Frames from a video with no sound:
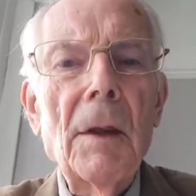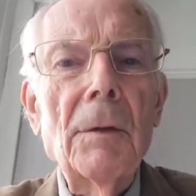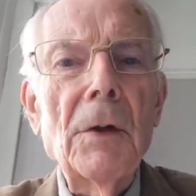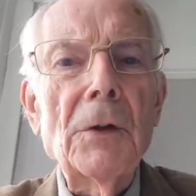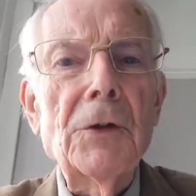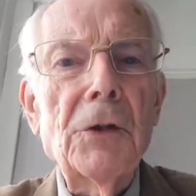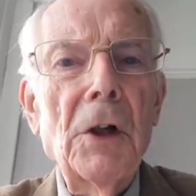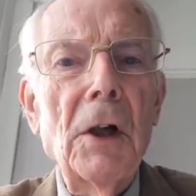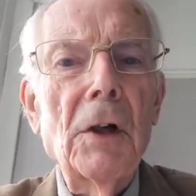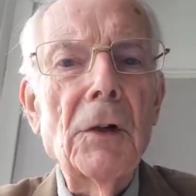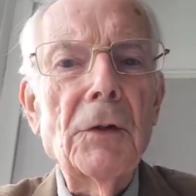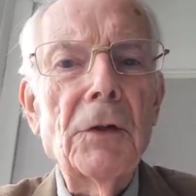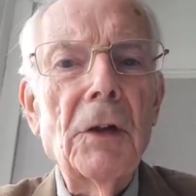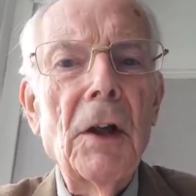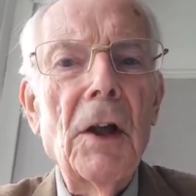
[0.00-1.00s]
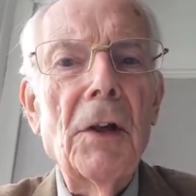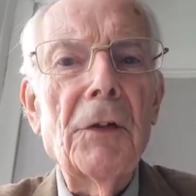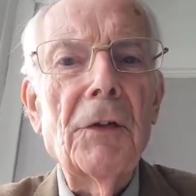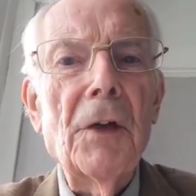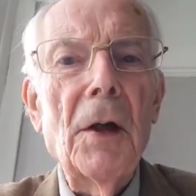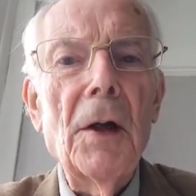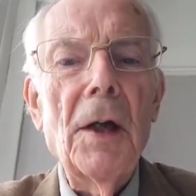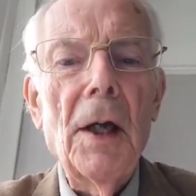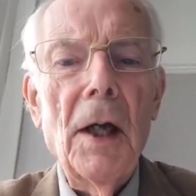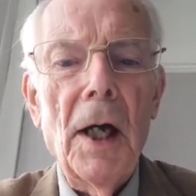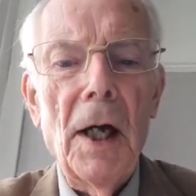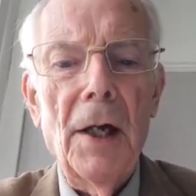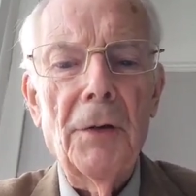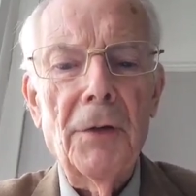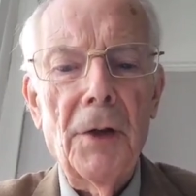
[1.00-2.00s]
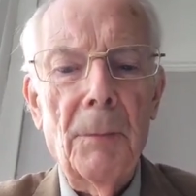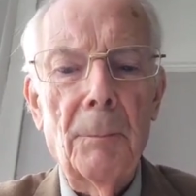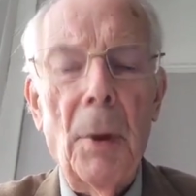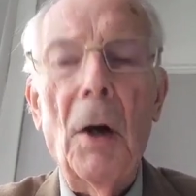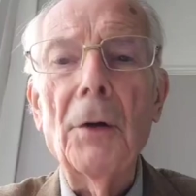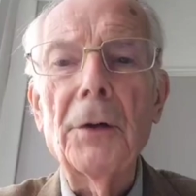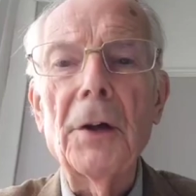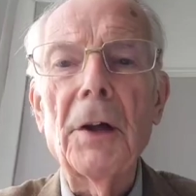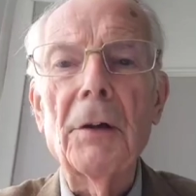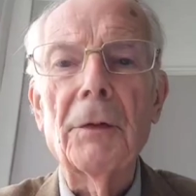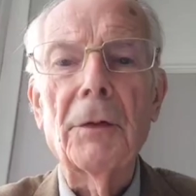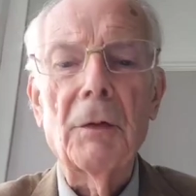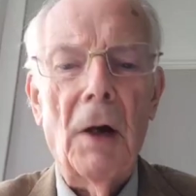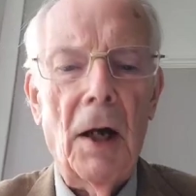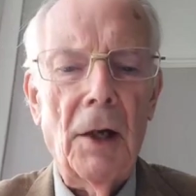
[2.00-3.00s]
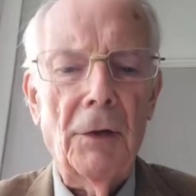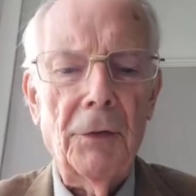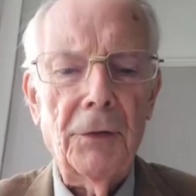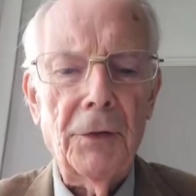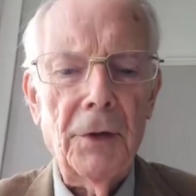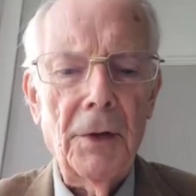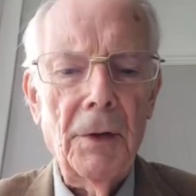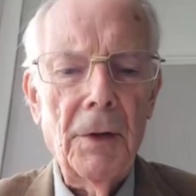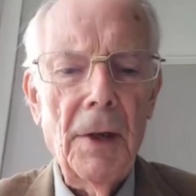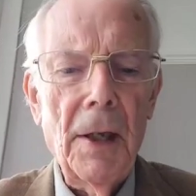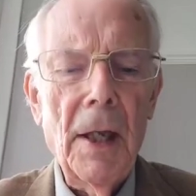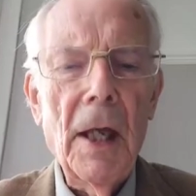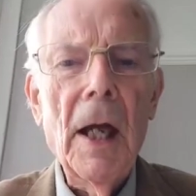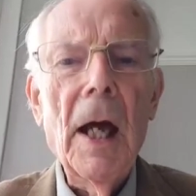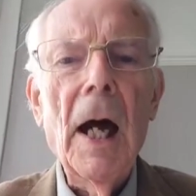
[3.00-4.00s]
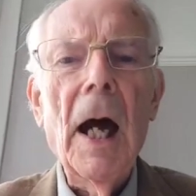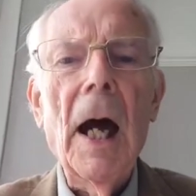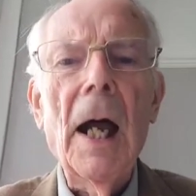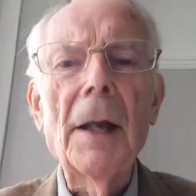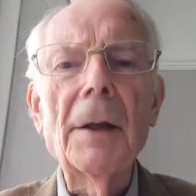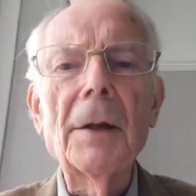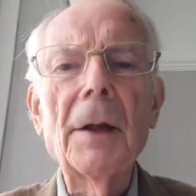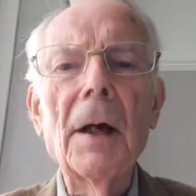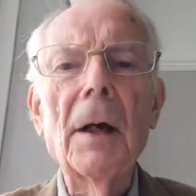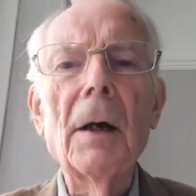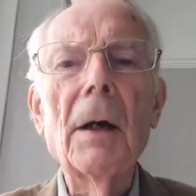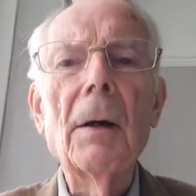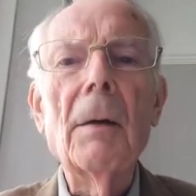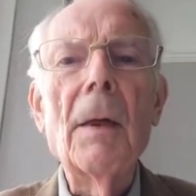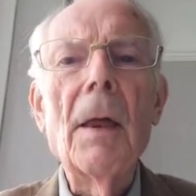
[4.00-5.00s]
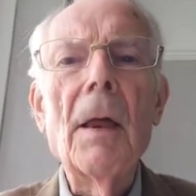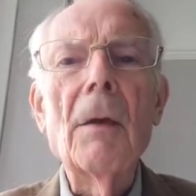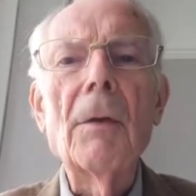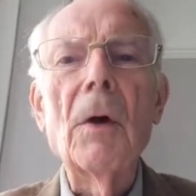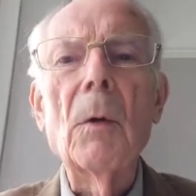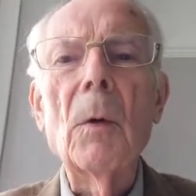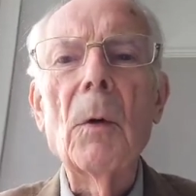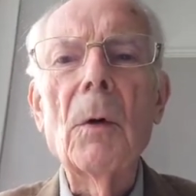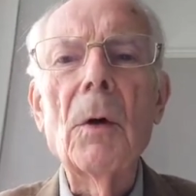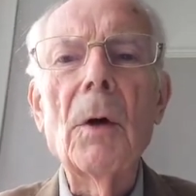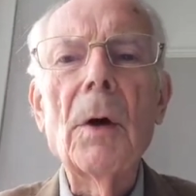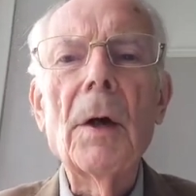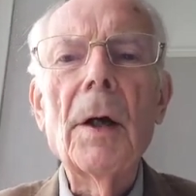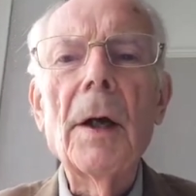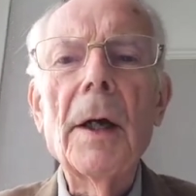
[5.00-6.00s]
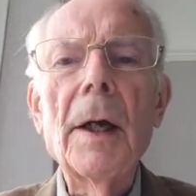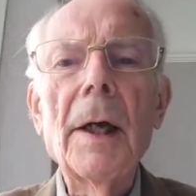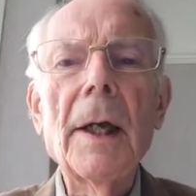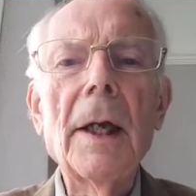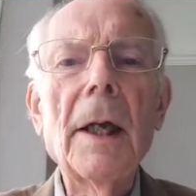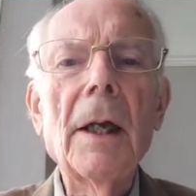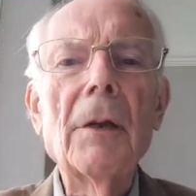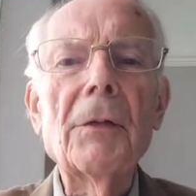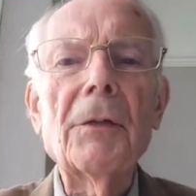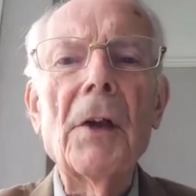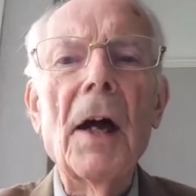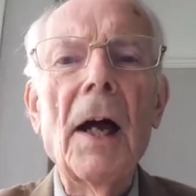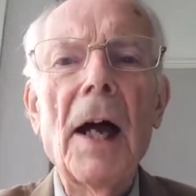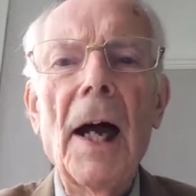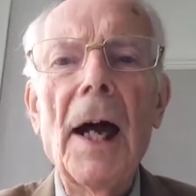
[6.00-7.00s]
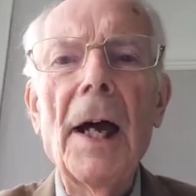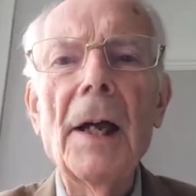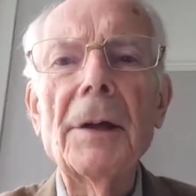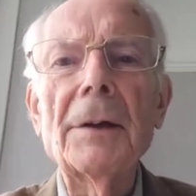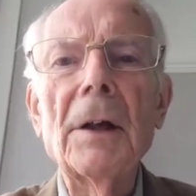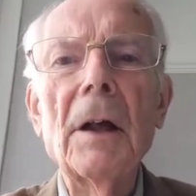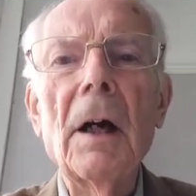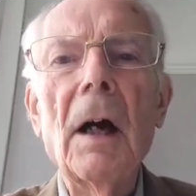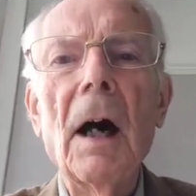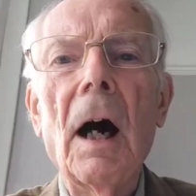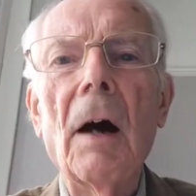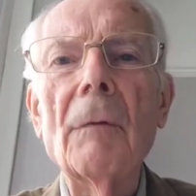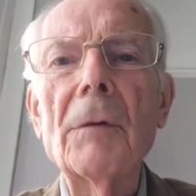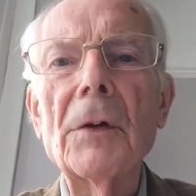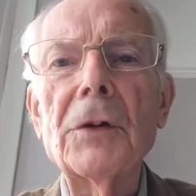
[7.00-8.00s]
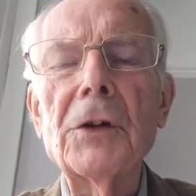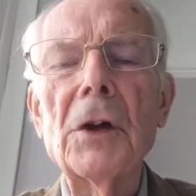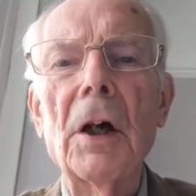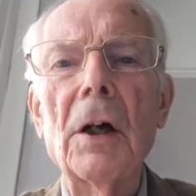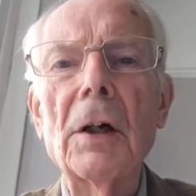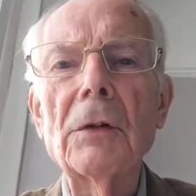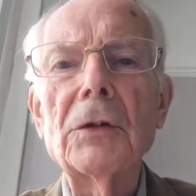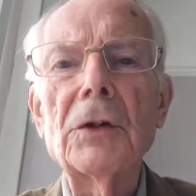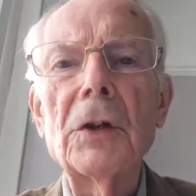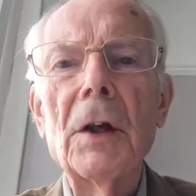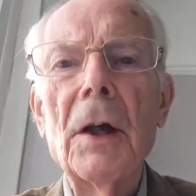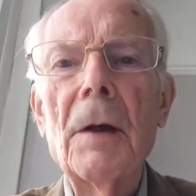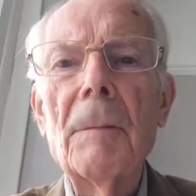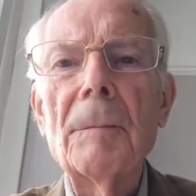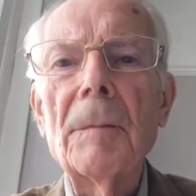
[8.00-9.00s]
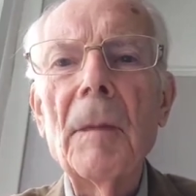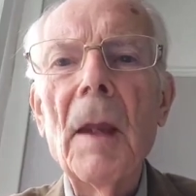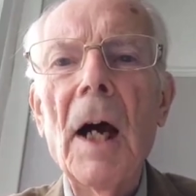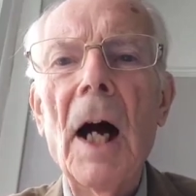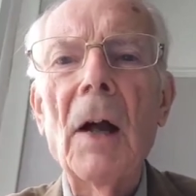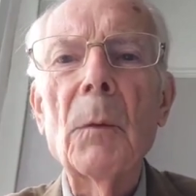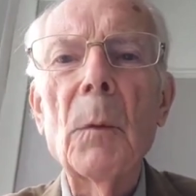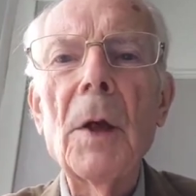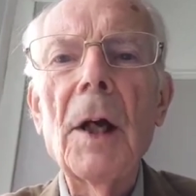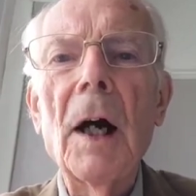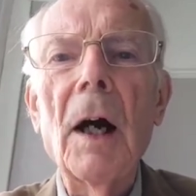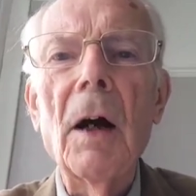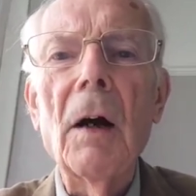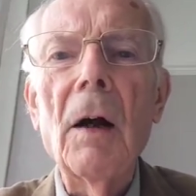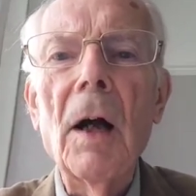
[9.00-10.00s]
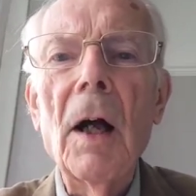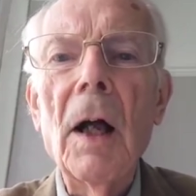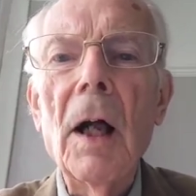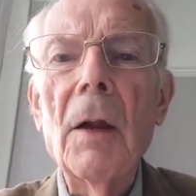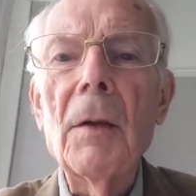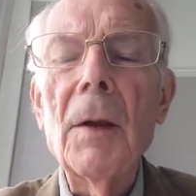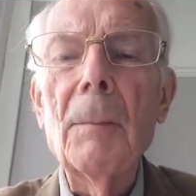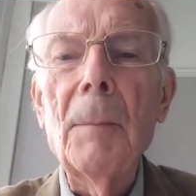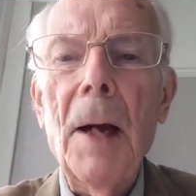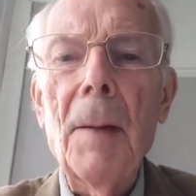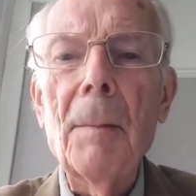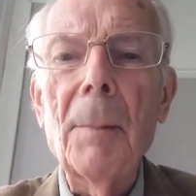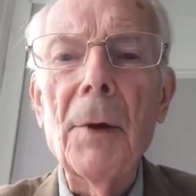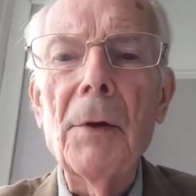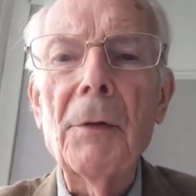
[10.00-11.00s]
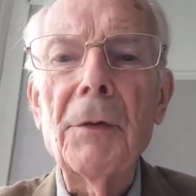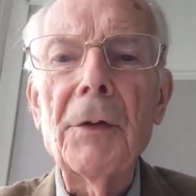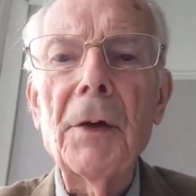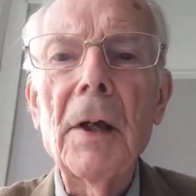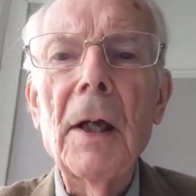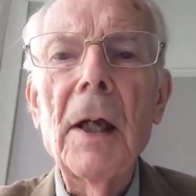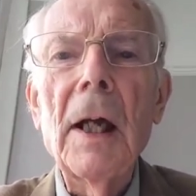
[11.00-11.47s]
the church is the body of Christ, and he is the head of the church, and we are the members.